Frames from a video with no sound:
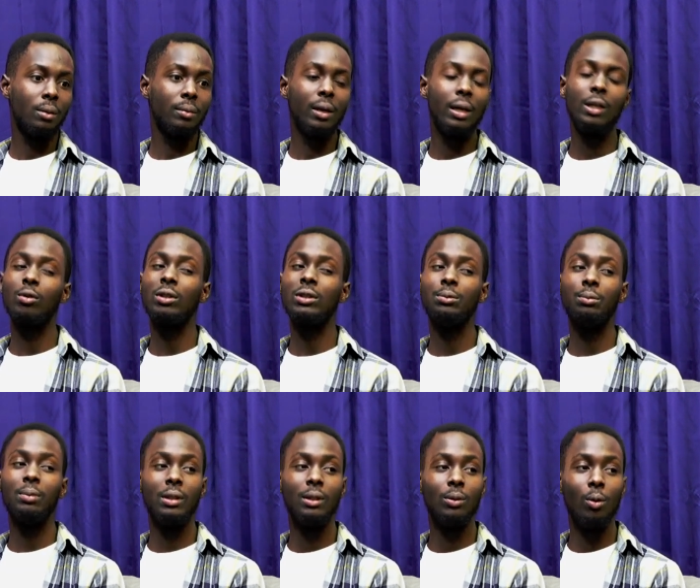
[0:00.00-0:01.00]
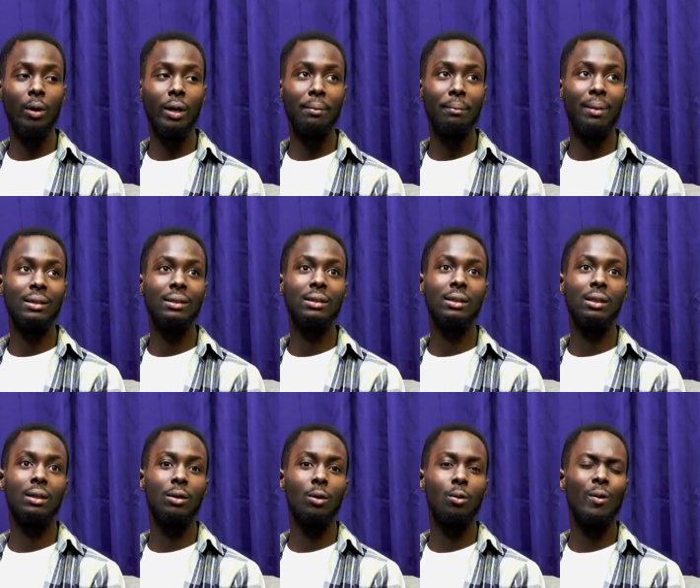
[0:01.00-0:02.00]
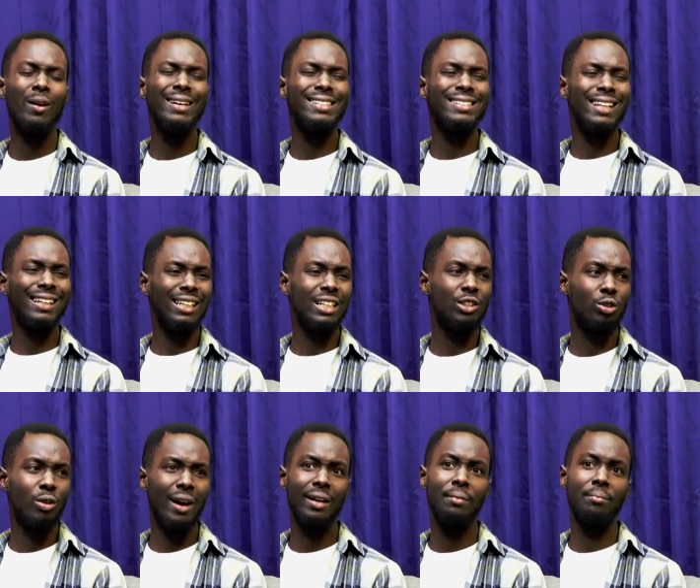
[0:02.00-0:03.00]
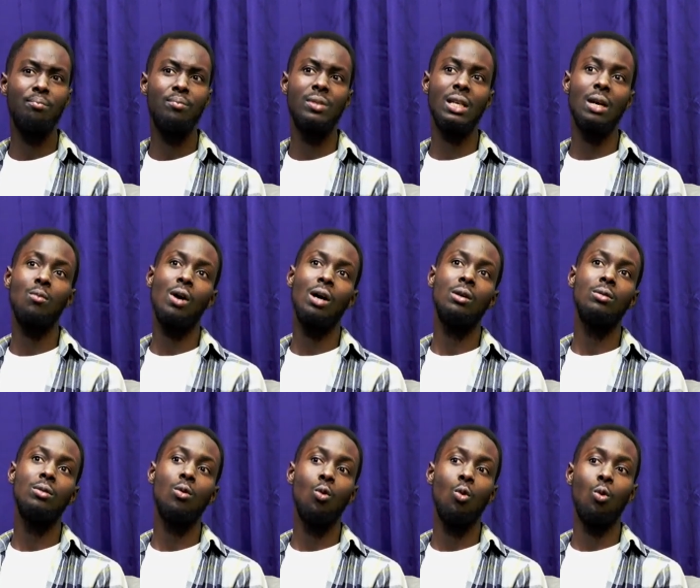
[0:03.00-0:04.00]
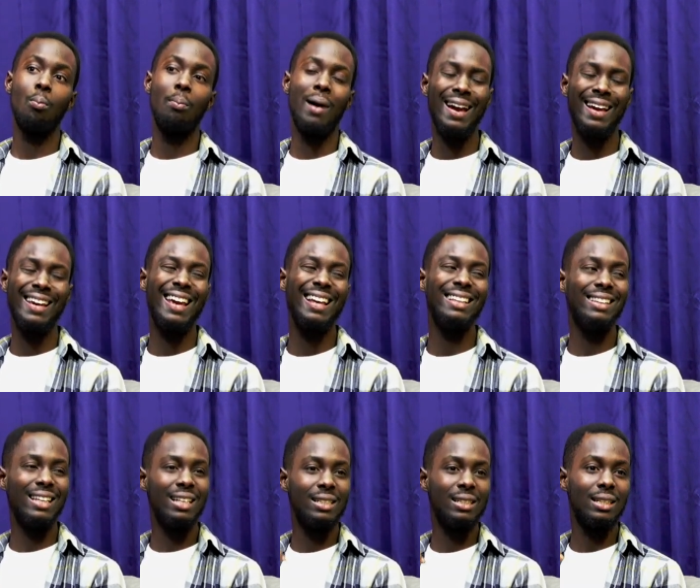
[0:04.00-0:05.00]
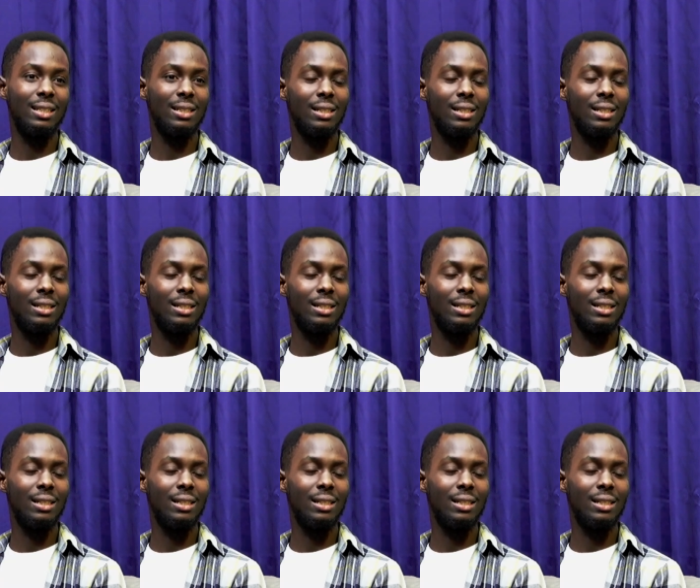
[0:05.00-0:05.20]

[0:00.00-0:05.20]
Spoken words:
it wasn't really going, but when they started trying, someone would buy and taste it.